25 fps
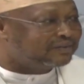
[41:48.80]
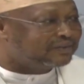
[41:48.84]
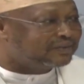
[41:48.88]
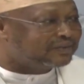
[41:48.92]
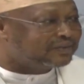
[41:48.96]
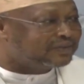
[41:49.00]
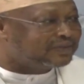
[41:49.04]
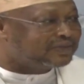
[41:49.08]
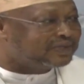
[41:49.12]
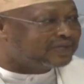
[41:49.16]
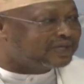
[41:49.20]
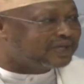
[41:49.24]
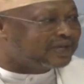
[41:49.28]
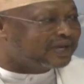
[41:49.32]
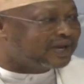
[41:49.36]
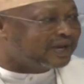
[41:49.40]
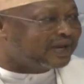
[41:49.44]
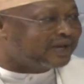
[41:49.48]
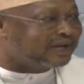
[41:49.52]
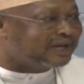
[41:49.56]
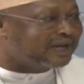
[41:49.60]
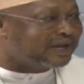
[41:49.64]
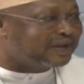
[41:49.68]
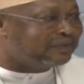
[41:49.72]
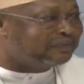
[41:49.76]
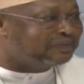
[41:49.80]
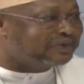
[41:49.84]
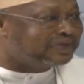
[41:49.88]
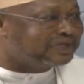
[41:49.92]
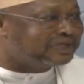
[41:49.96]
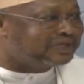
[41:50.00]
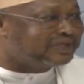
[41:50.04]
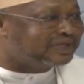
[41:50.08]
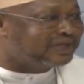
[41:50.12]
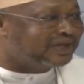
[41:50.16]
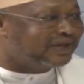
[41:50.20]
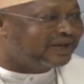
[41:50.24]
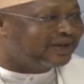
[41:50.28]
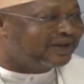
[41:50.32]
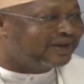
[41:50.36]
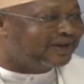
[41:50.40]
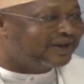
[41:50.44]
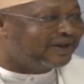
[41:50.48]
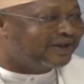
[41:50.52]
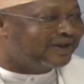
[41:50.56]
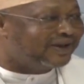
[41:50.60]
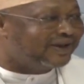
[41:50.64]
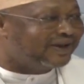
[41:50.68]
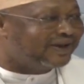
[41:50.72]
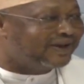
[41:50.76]
A lot of people have been
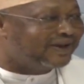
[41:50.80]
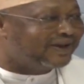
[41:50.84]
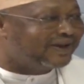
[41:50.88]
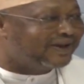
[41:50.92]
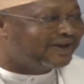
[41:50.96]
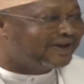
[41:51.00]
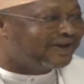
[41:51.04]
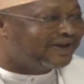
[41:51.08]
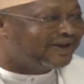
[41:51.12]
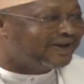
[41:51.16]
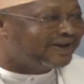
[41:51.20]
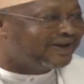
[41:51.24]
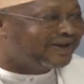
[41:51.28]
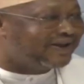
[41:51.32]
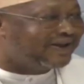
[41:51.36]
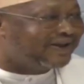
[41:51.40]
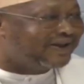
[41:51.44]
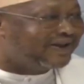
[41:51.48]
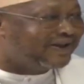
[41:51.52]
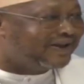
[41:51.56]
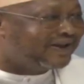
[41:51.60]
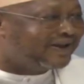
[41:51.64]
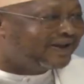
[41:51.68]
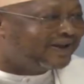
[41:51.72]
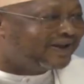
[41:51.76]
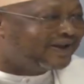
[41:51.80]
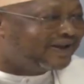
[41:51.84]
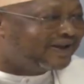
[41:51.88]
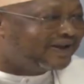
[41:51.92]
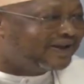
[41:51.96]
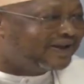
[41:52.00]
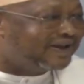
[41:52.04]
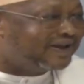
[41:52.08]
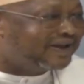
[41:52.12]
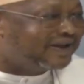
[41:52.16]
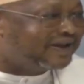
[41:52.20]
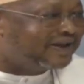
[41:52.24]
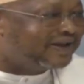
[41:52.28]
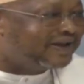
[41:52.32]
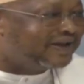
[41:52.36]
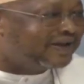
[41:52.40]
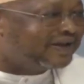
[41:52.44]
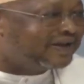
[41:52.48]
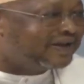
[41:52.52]
pointing the finger at PDP,